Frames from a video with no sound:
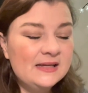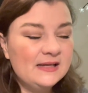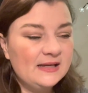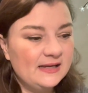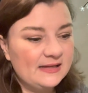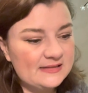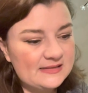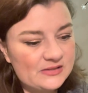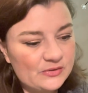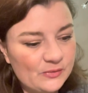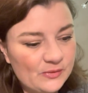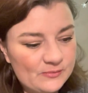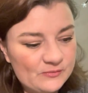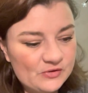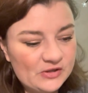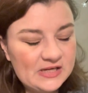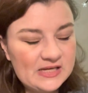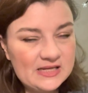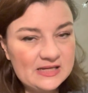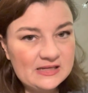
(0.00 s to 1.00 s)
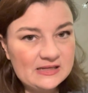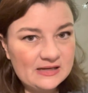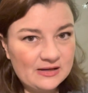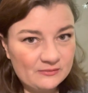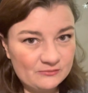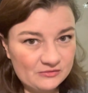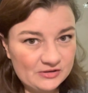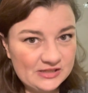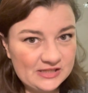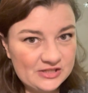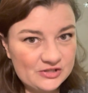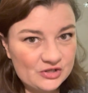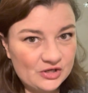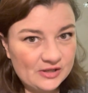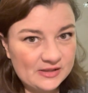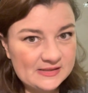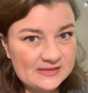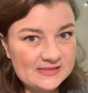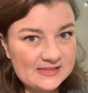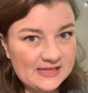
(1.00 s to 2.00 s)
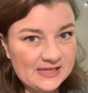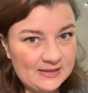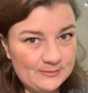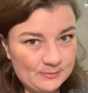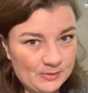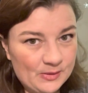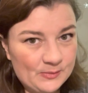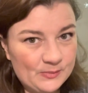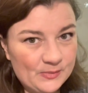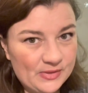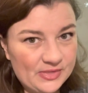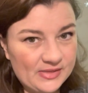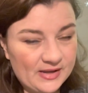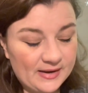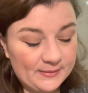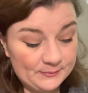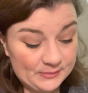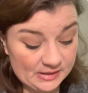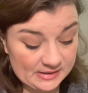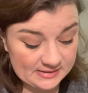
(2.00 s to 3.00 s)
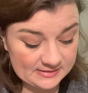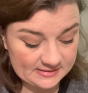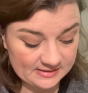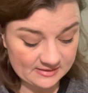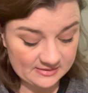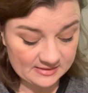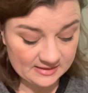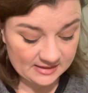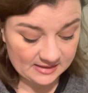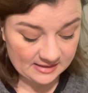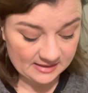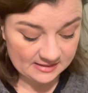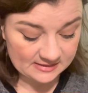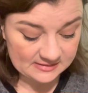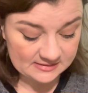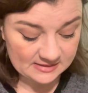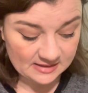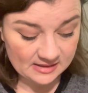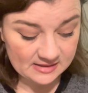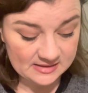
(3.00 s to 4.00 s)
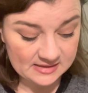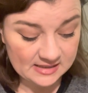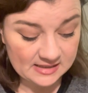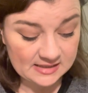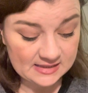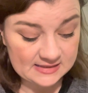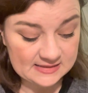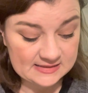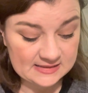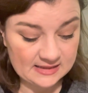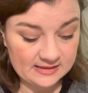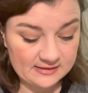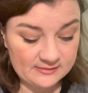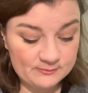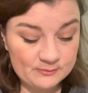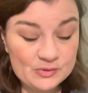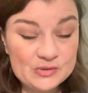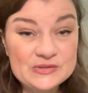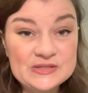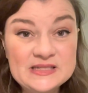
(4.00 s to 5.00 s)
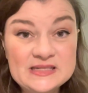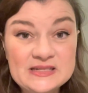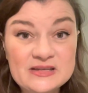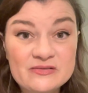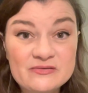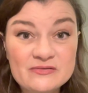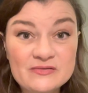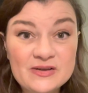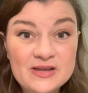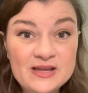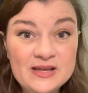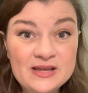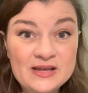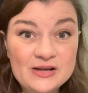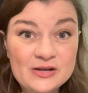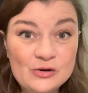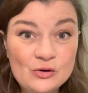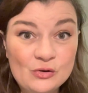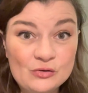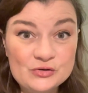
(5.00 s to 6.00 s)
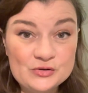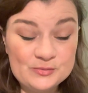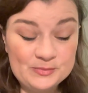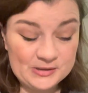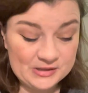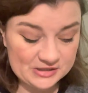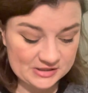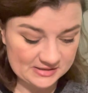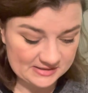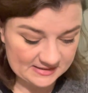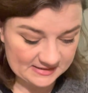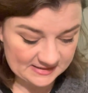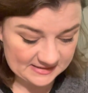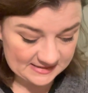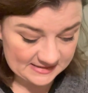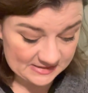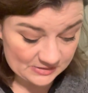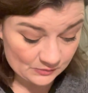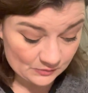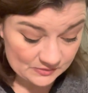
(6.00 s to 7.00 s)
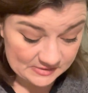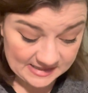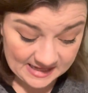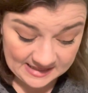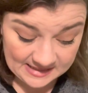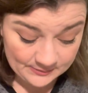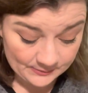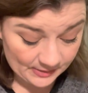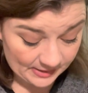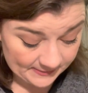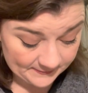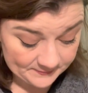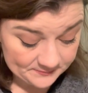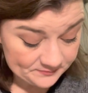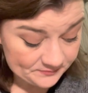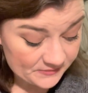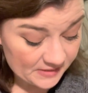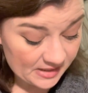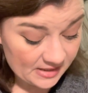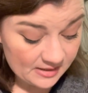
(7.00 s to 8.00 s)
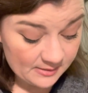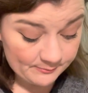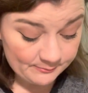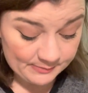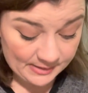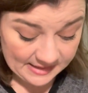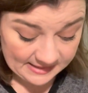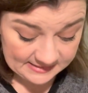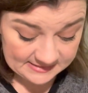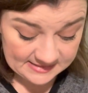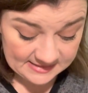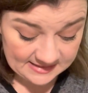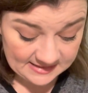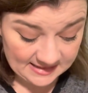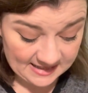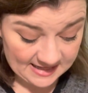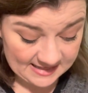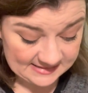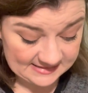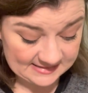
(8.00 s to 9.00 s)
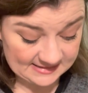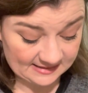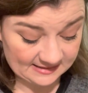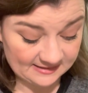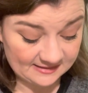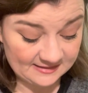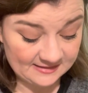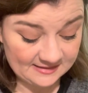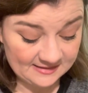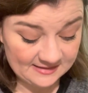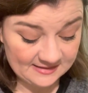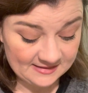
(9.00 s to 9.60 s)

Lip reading: And so I'm really trying to keep up with that because I think it's a positive contribution to the discourse. Anyway, back to the letter.